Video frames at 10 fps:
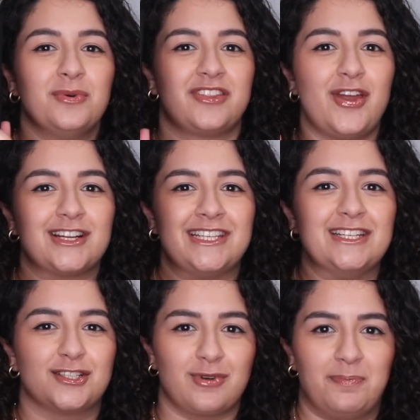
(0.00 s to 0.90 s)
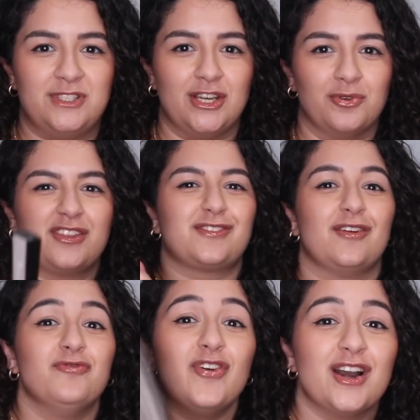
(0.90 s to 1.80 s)
was there to interrupt you! This is
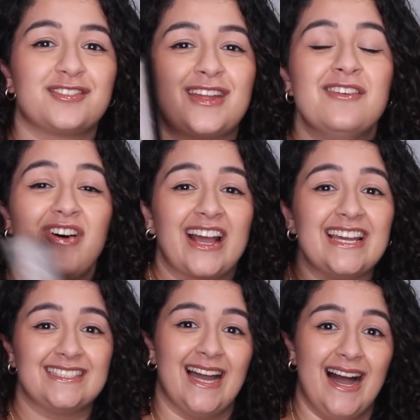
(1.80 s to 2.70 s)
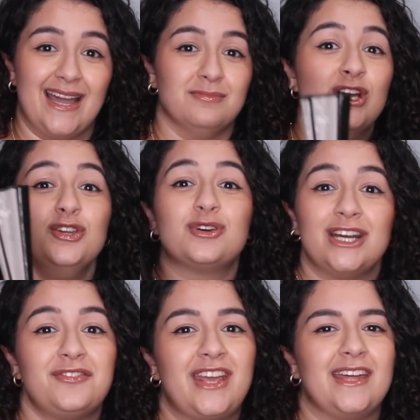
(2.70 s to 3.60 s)
the first fucking time you
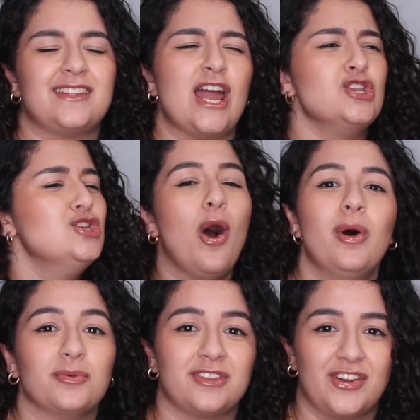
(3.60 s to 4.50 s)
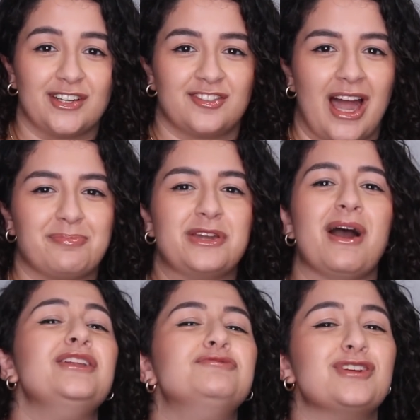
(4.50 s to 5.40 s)
could have kissed and no one was there to stop you,
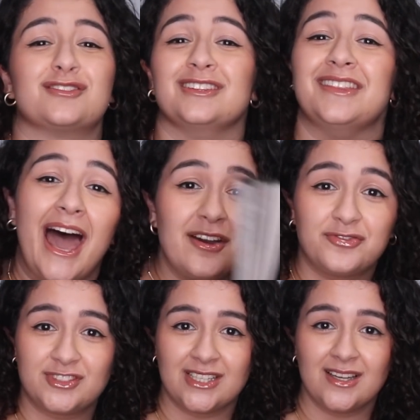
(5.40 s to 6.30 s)
and you just left?!